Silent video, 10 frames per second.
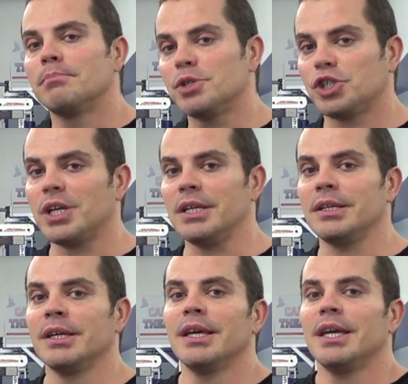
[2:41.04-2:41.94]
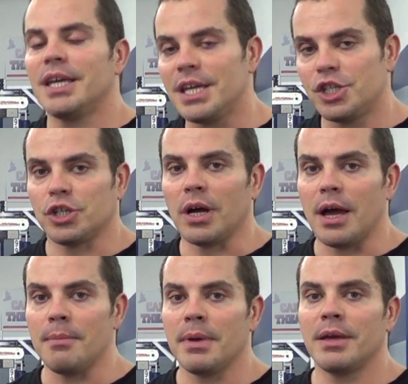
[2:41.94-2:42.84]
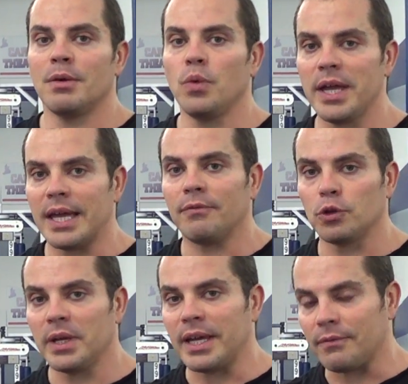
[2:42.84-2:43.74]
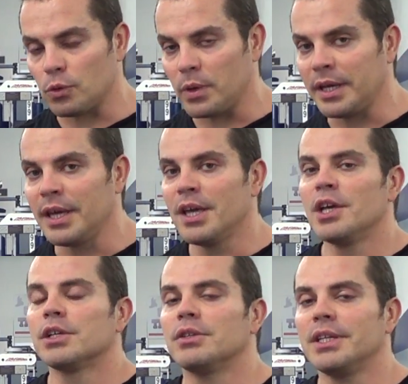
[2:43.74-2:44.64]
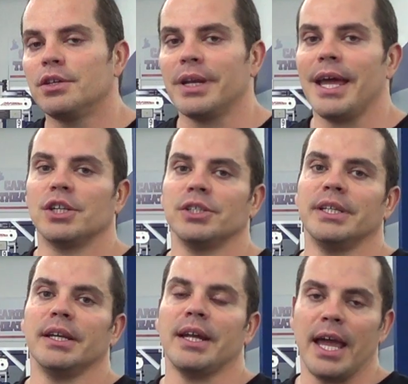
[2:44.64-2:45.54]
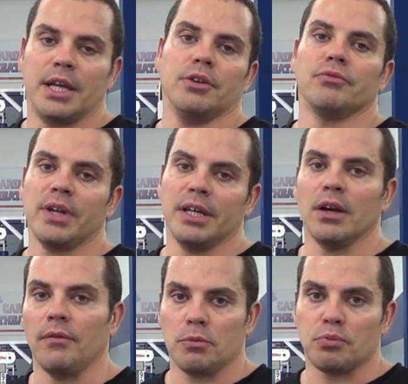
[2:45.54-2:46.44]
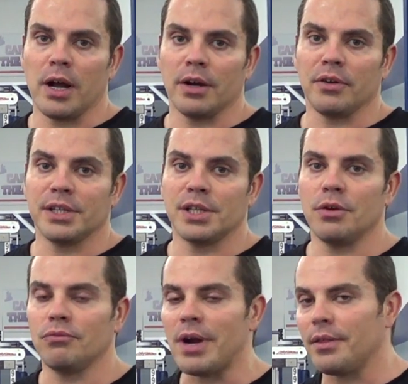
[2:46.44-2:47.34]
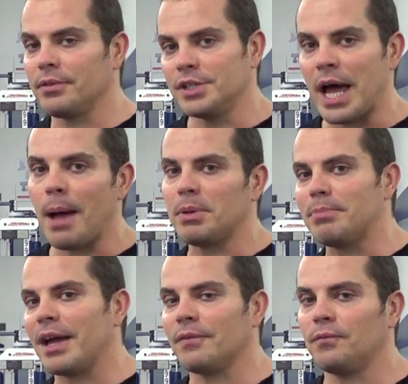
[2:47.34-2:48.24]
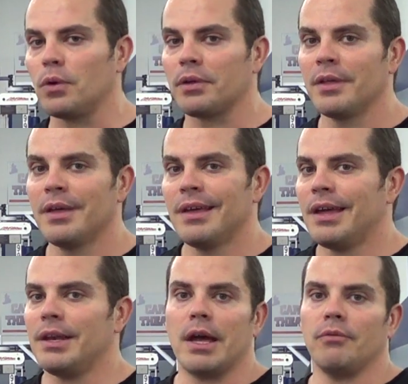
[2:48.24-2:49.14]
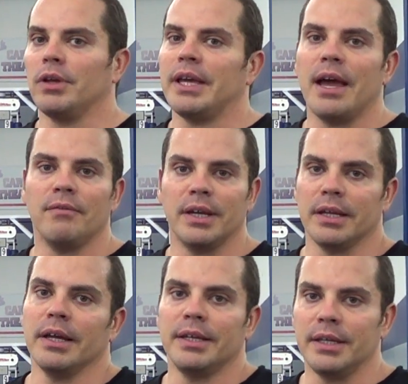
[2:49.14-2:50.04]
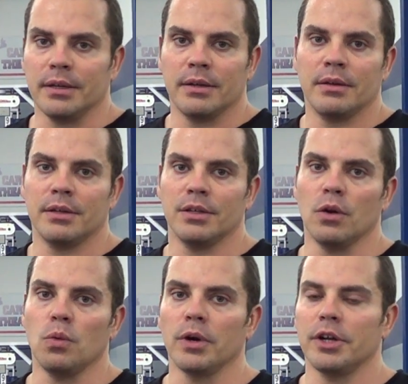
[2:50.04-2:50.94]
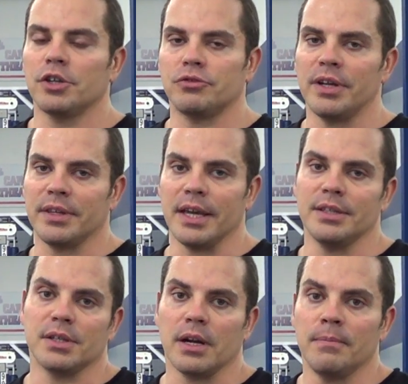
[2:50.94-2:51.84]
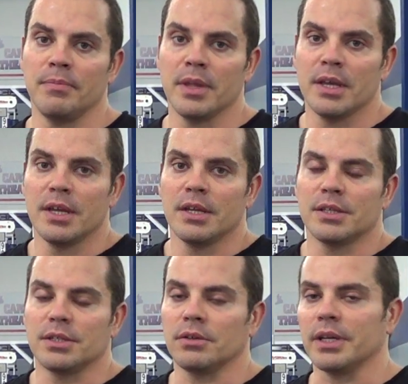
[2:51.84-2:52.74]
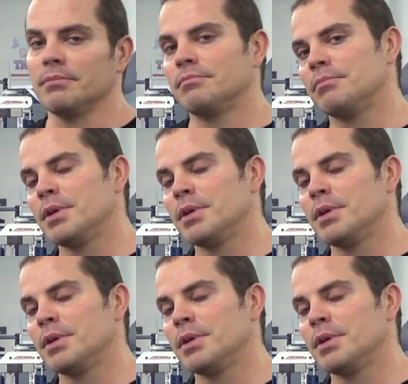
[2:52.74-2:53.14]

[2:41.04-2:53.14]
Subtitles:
machine each time, week after week after week, so that you can actually get an accurate reading of your progress, rather than hopping back and forth and not really having any idea, you know, where your strength gains are. So again,